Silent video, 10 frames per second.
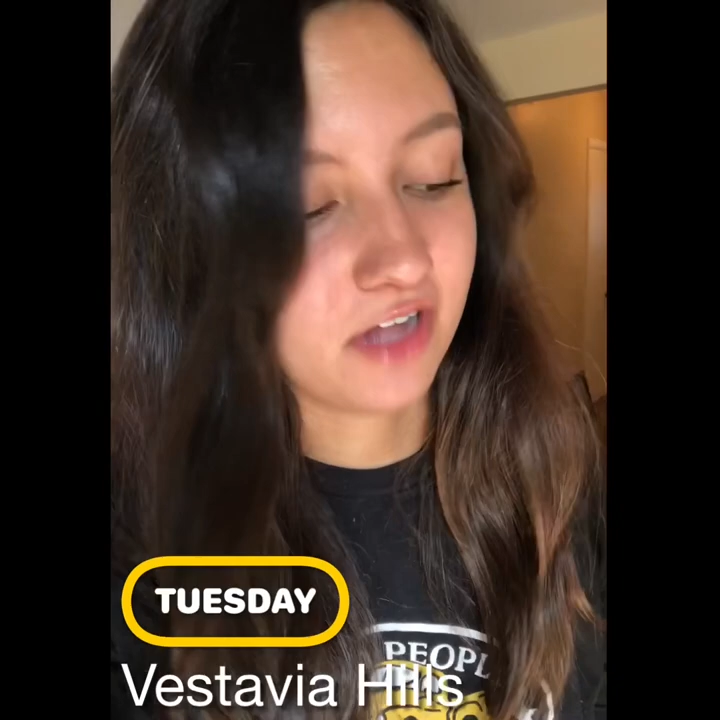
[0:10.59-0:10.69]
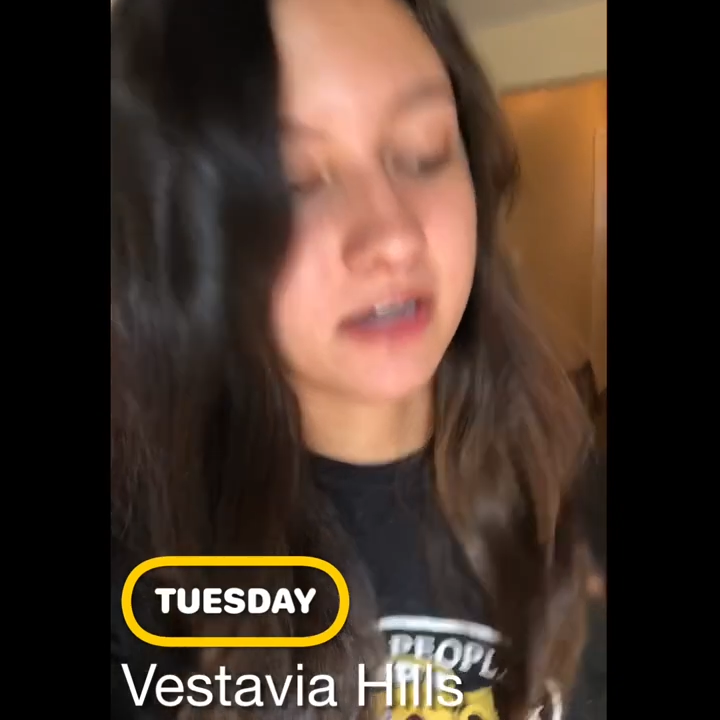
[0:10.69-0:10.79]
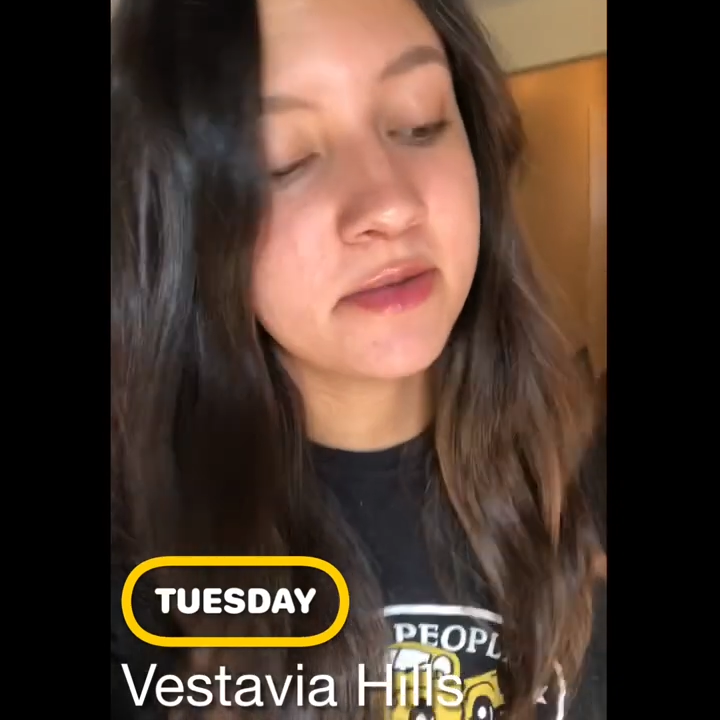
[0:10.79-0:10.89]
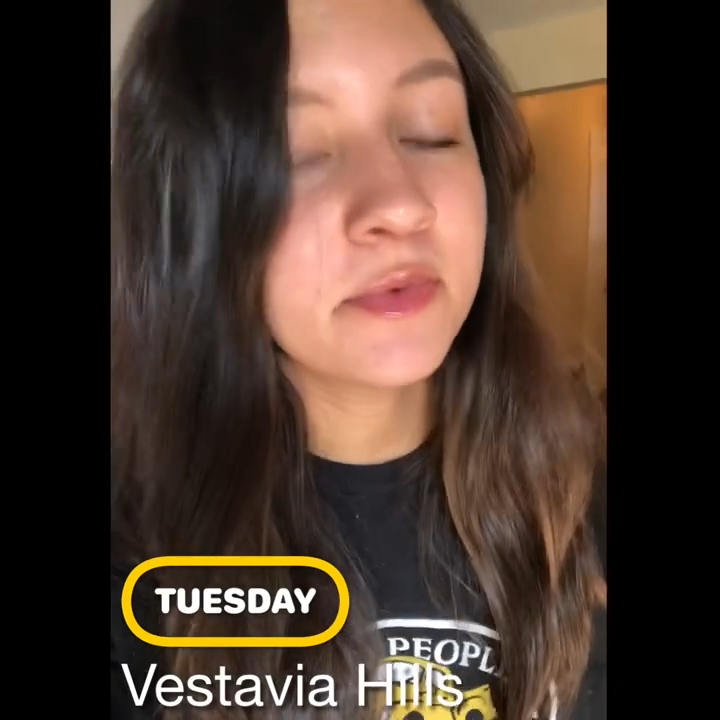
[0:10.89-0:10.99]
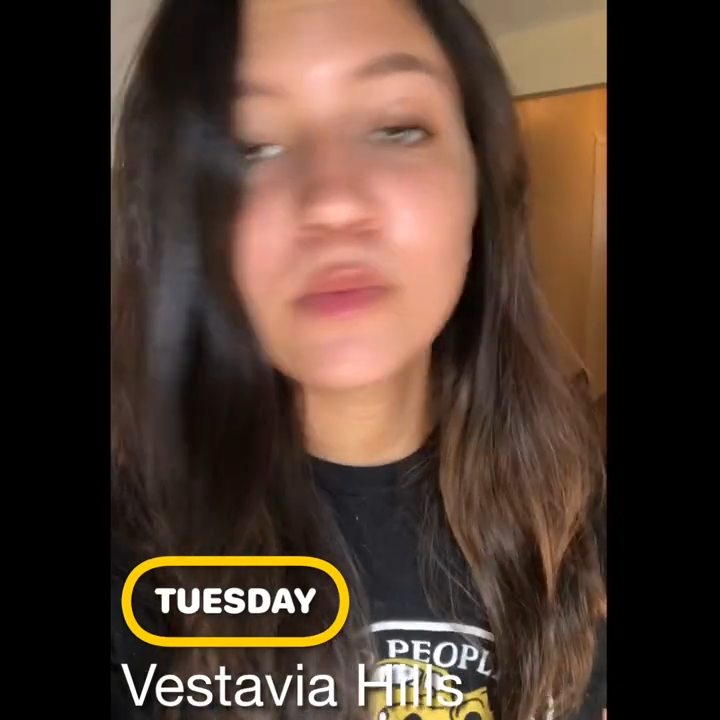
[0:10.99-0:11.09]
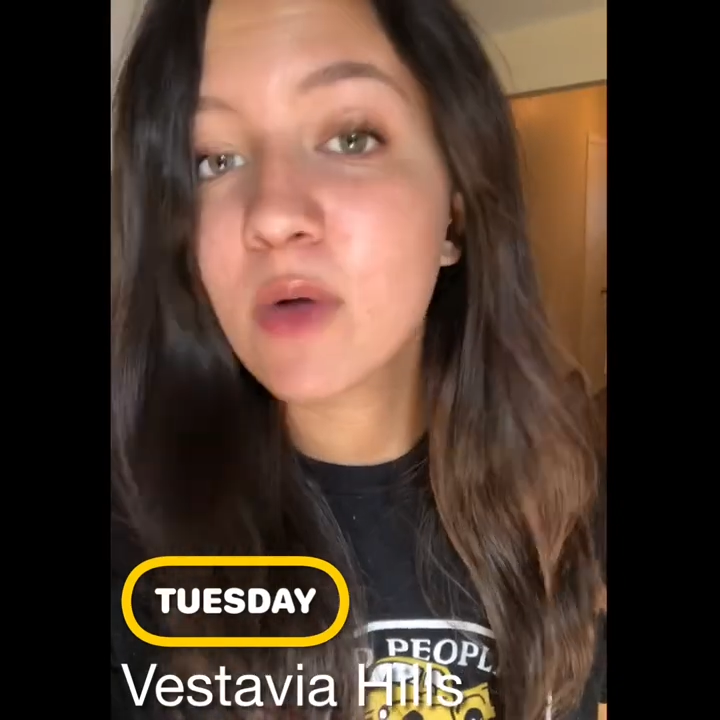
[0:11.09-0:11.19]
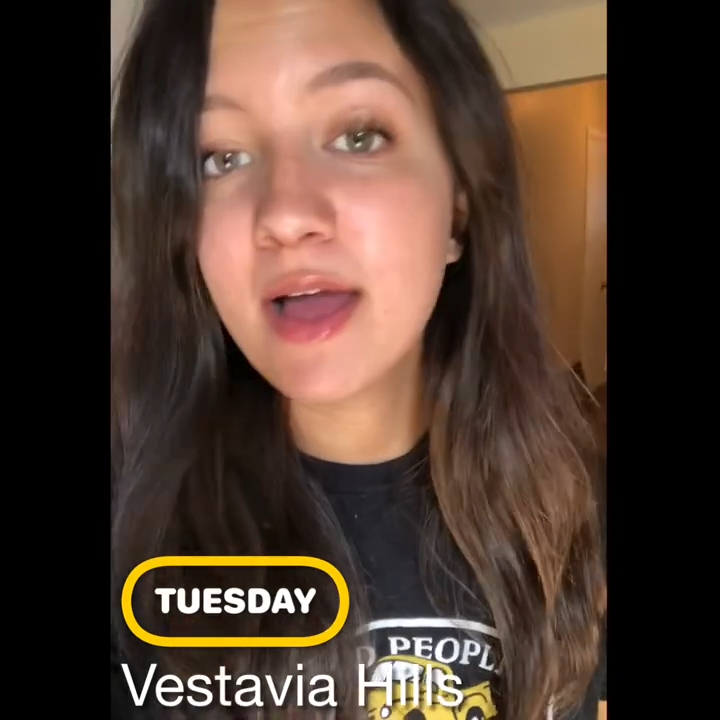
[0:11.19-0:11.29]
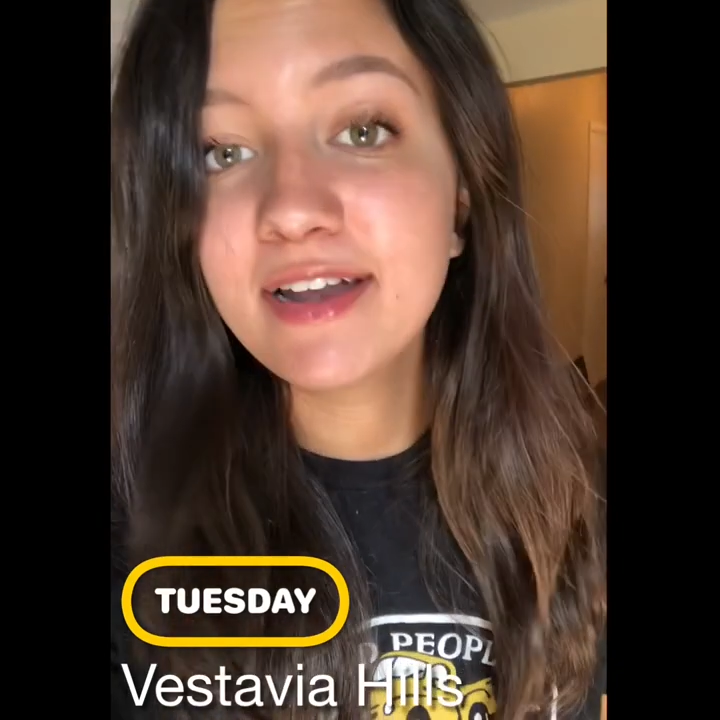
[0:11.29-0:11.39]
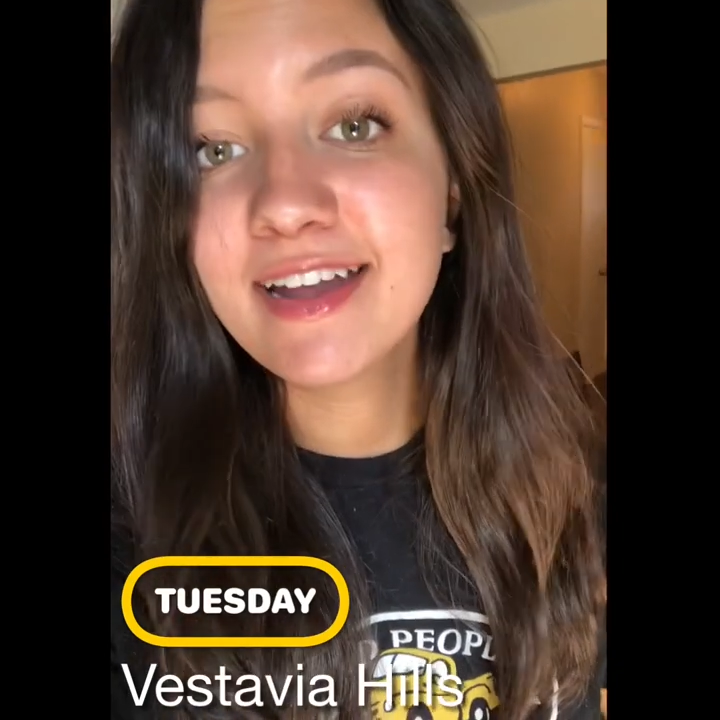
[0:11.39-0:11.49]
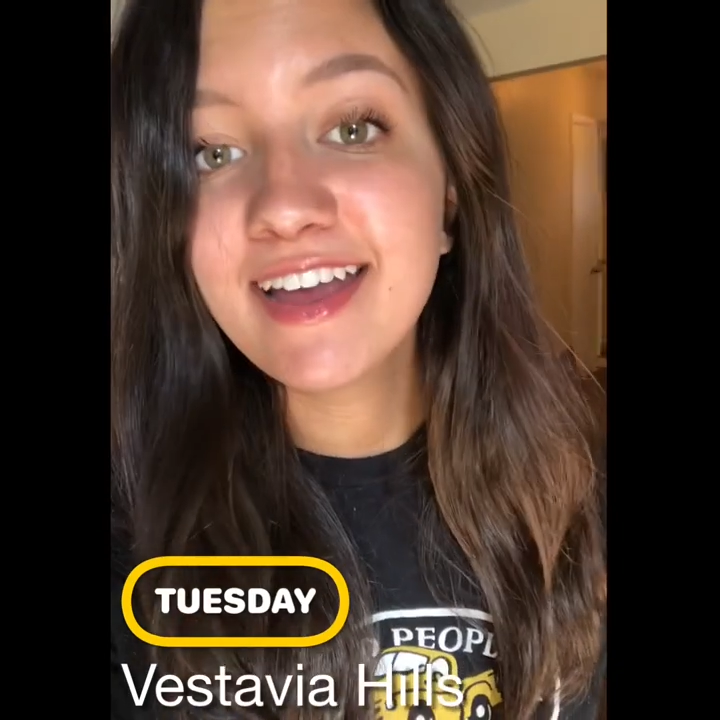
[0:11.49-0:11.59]
vlog number
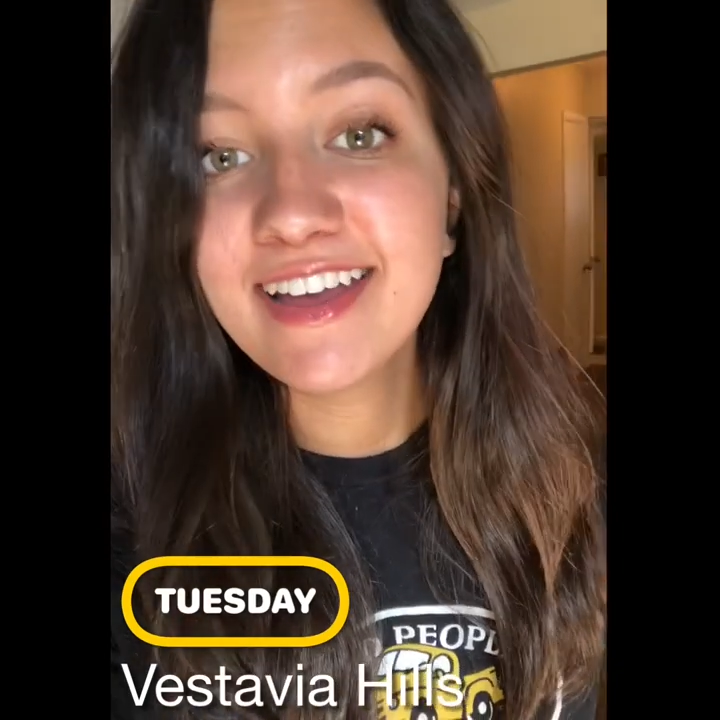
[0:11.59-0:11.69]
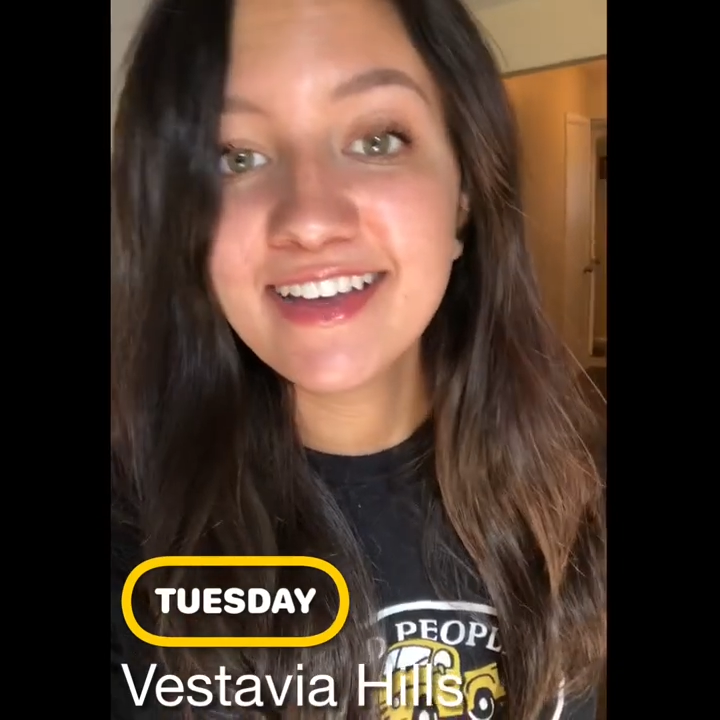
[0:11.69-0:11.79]
one.